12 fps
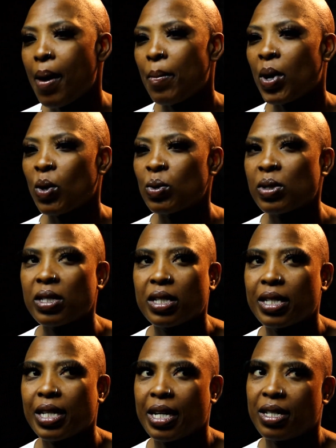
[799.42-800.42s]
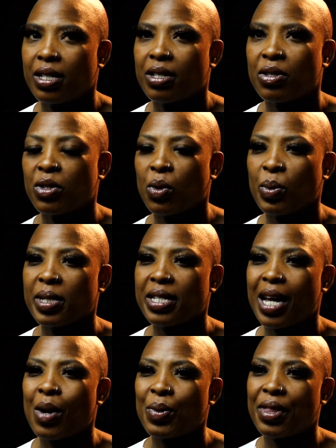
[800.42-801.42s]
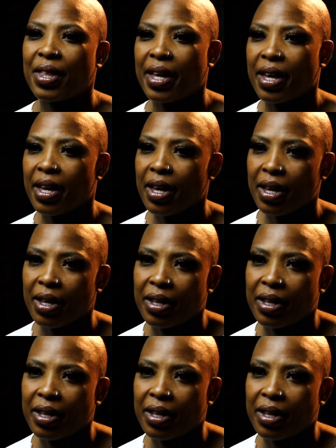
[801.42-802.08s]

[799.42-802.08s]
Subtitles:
posts just so it's out there,